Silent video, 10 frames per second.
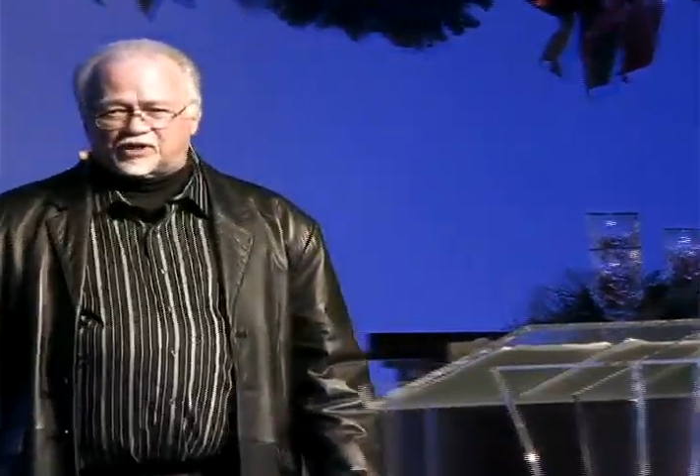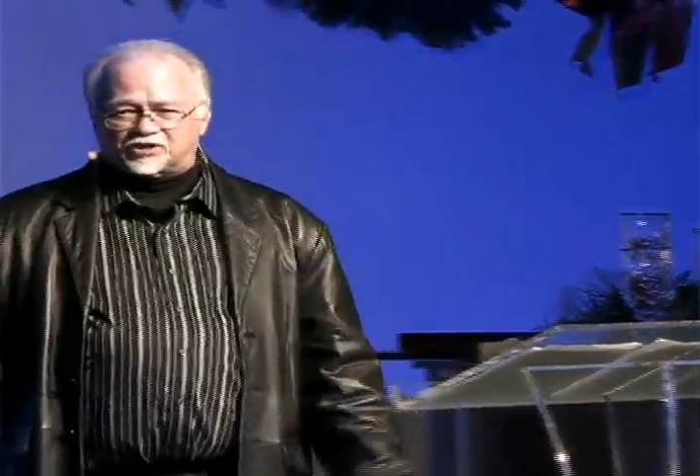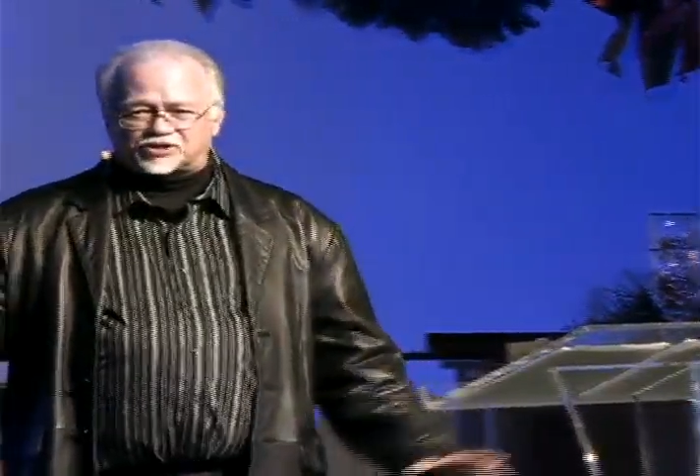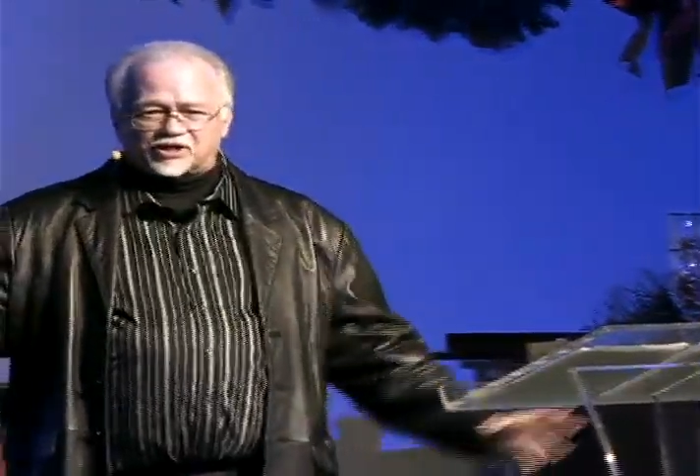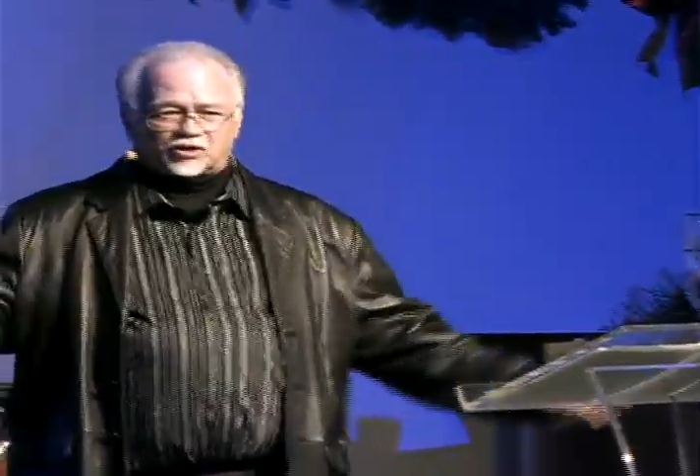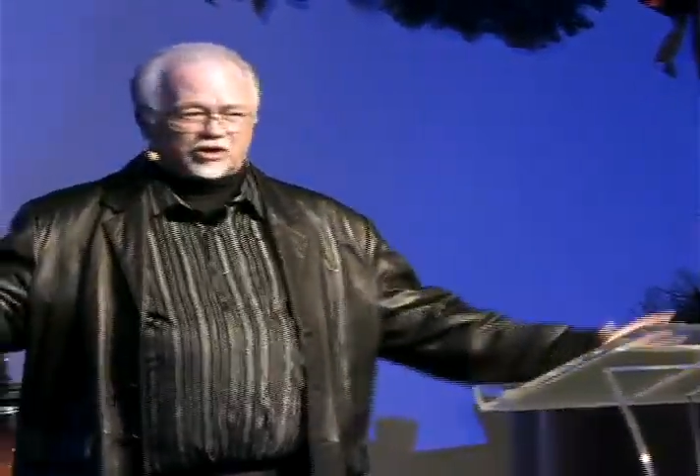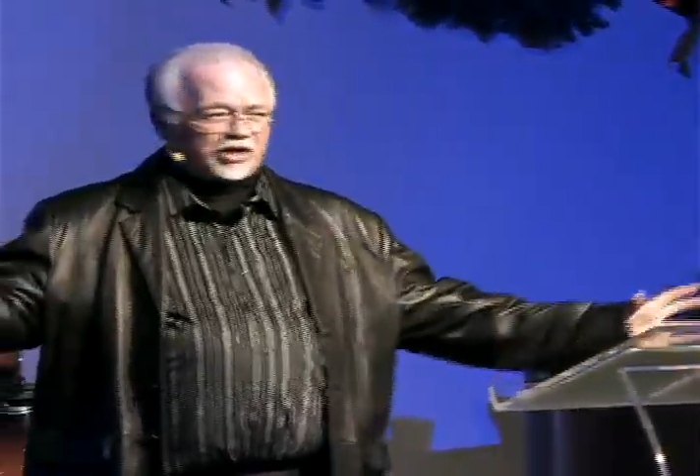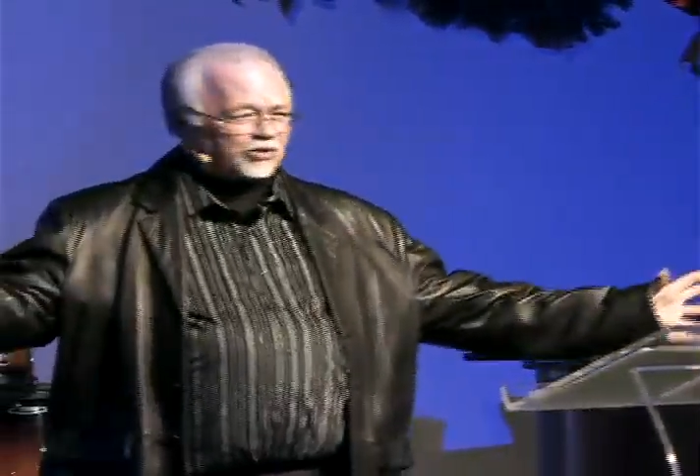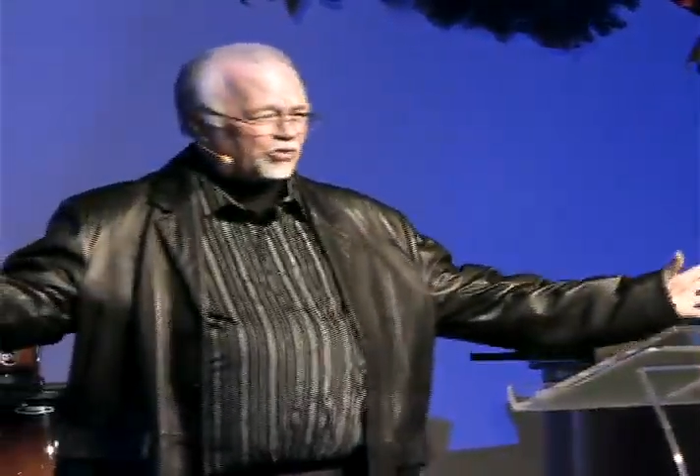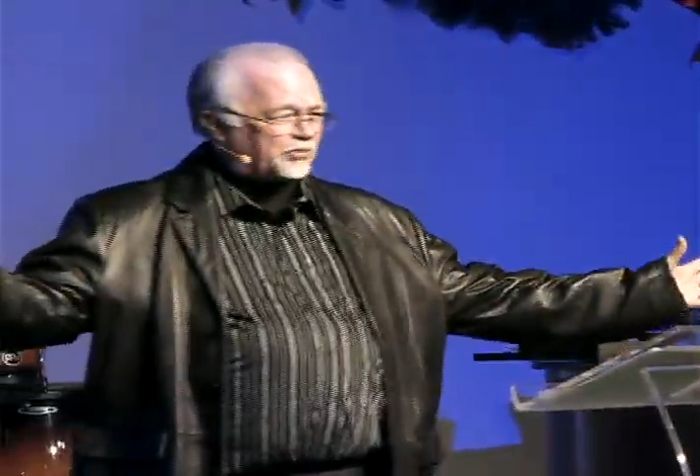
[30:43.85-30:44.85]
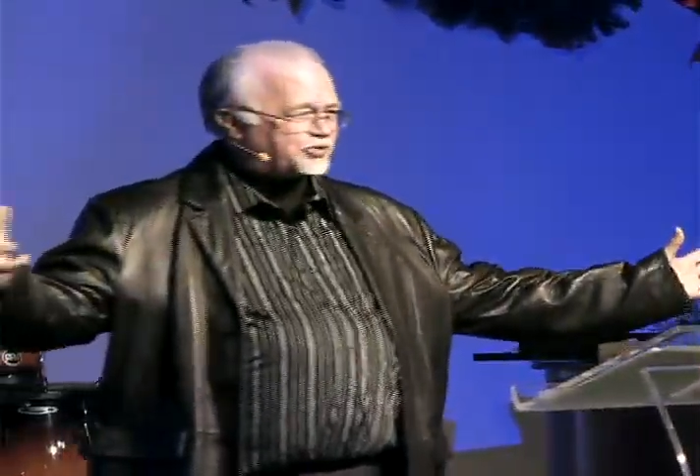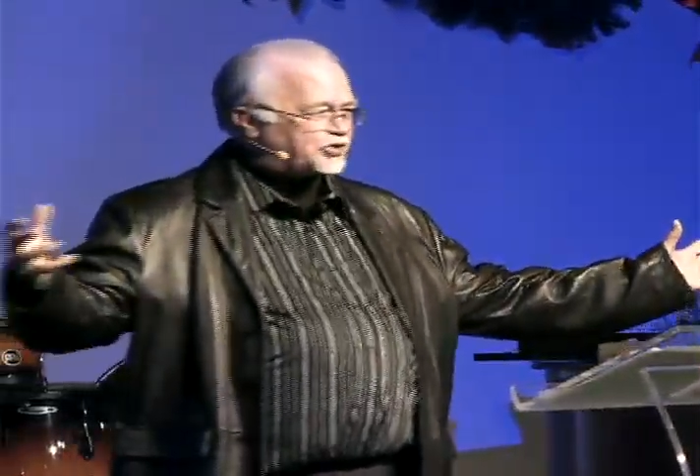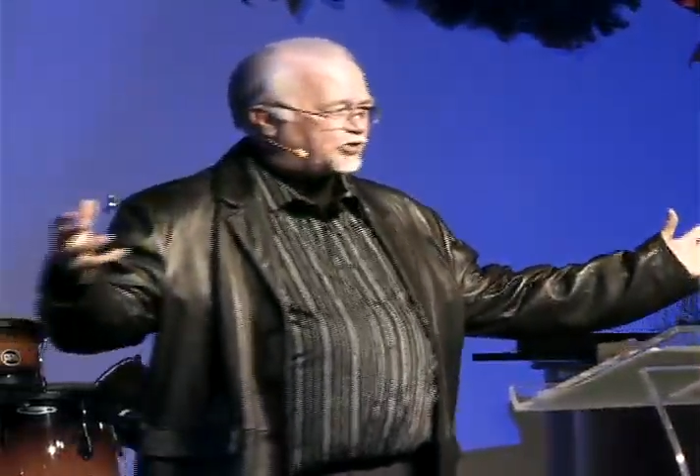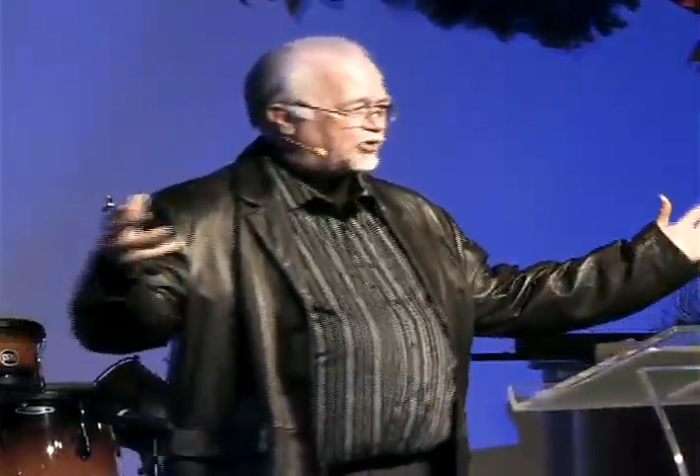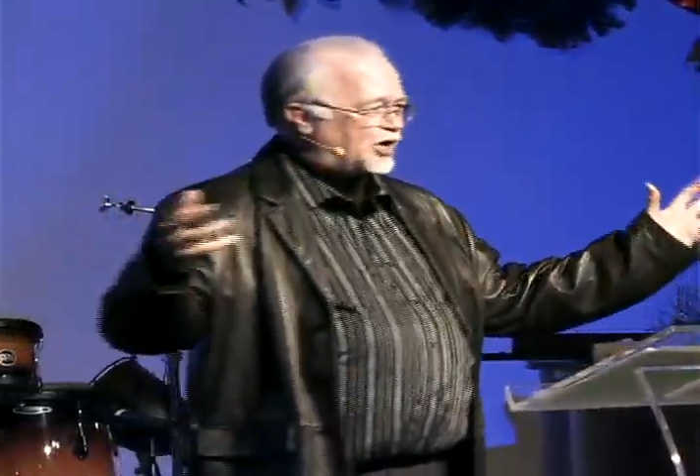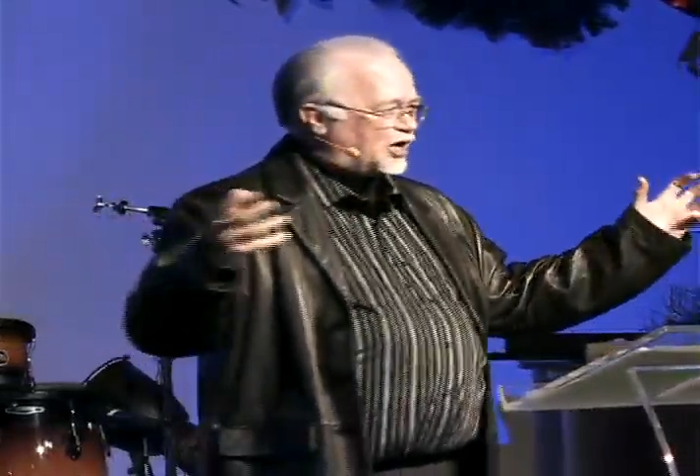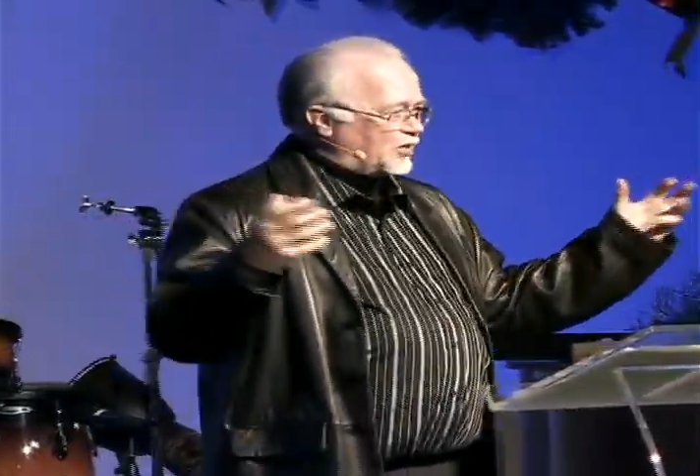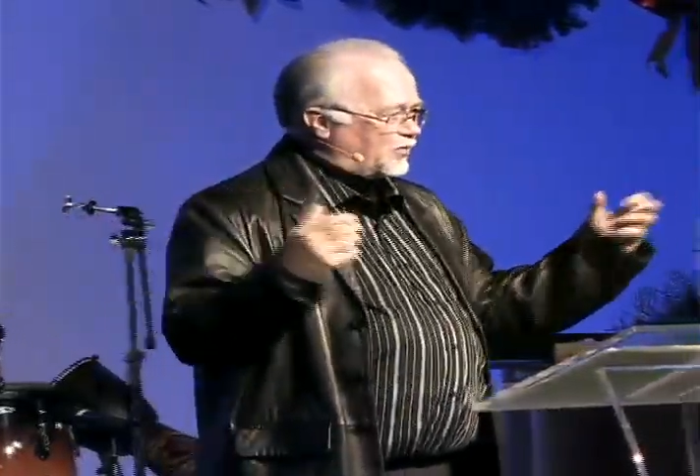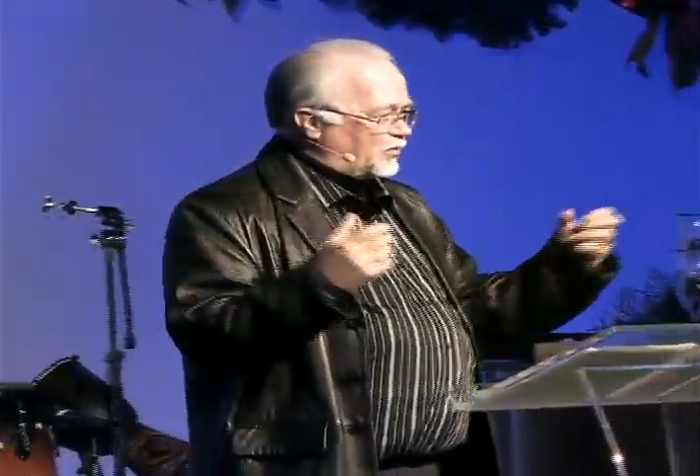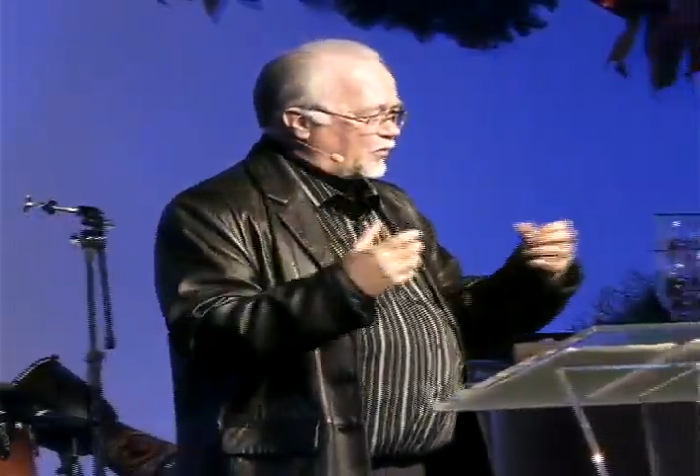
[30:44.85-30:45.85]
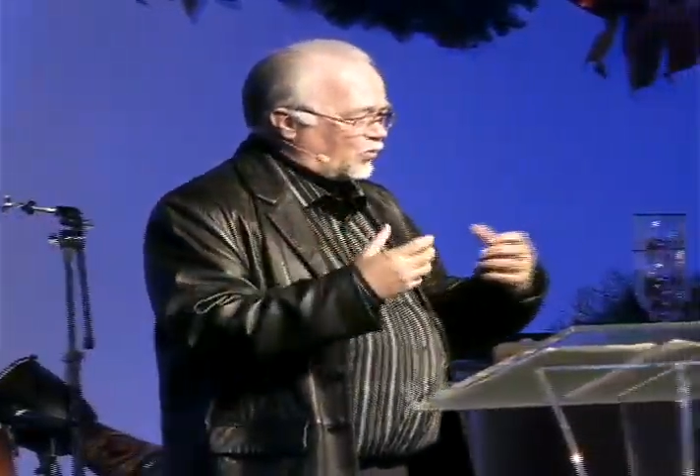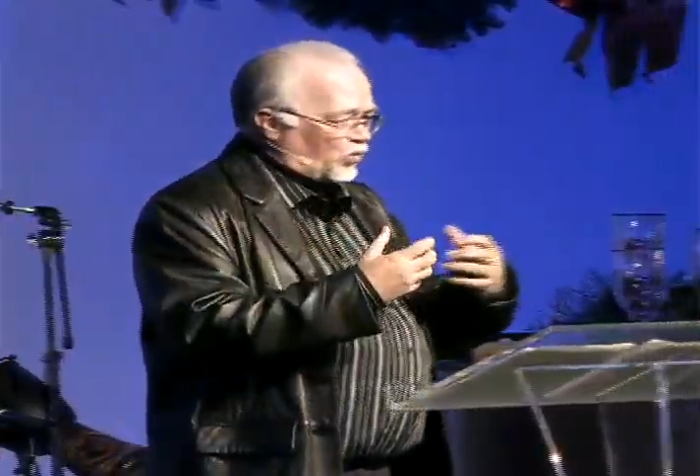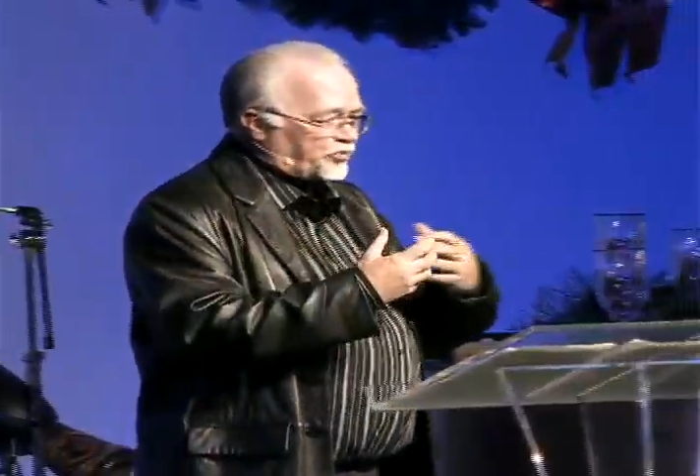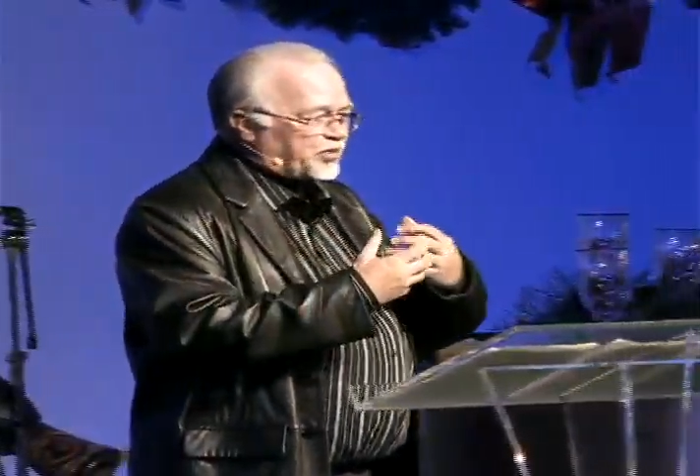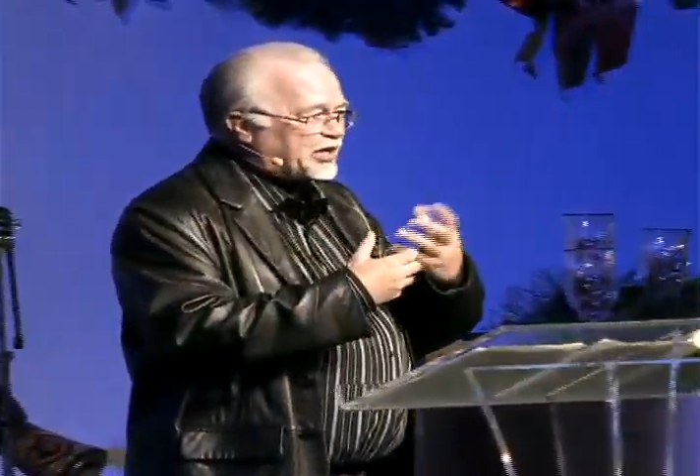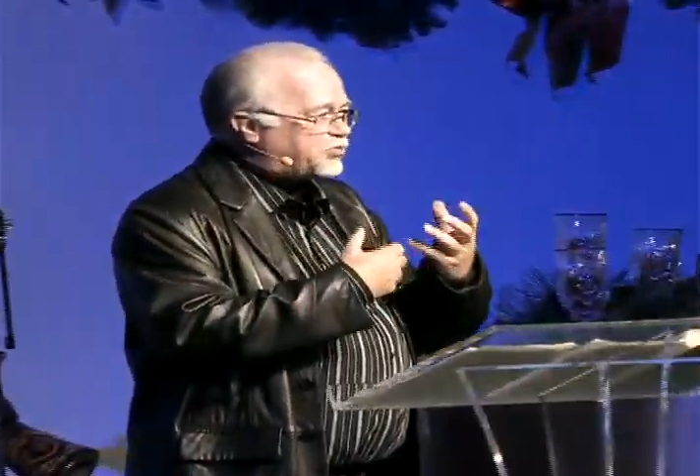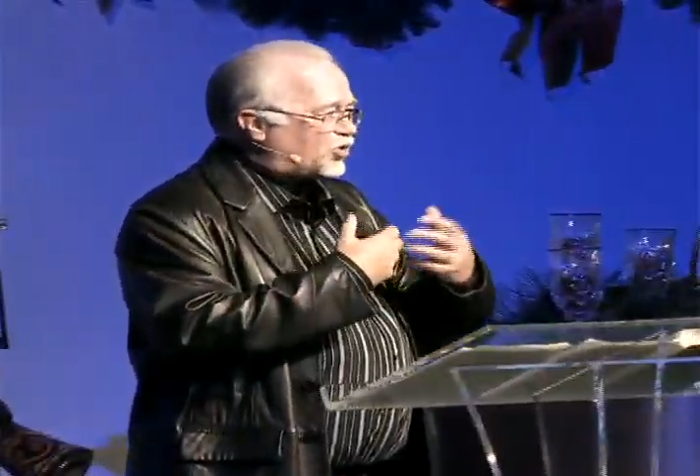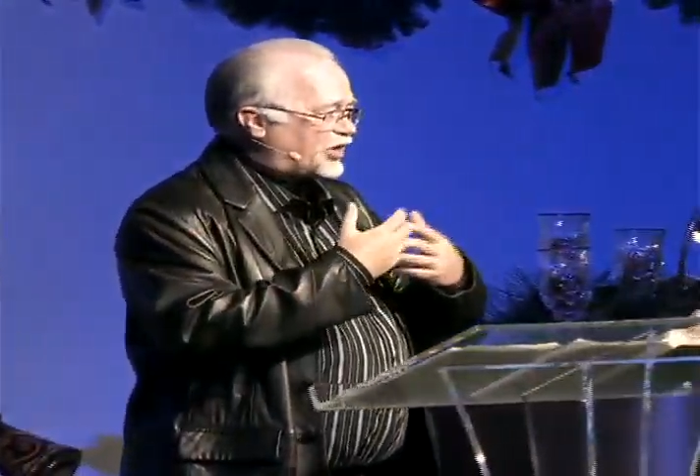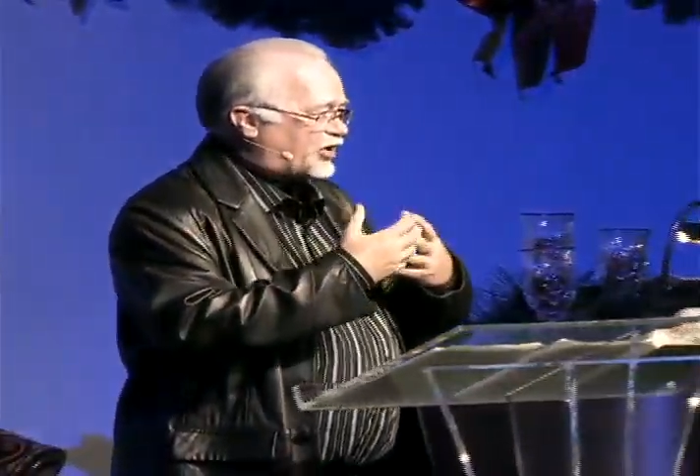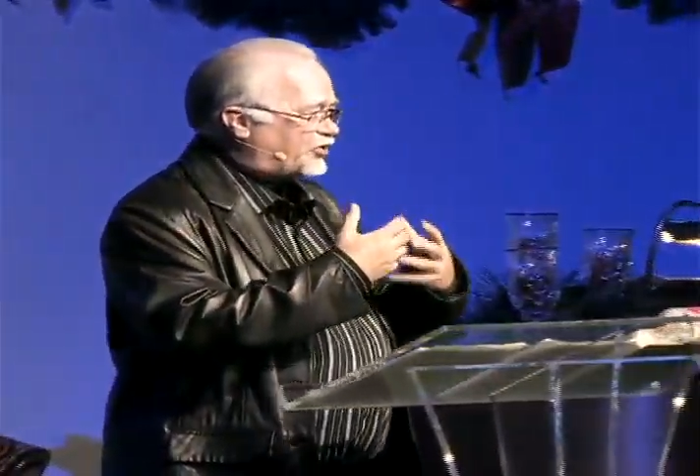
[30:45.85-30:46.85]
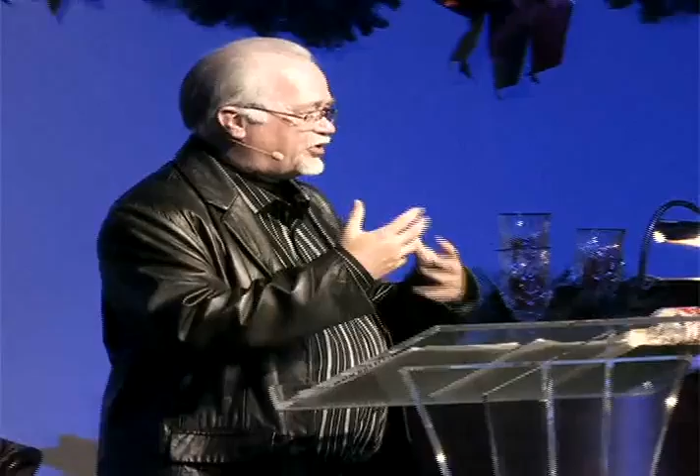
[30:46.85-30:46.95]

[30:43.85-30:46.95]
is he'll interrupt you with people that are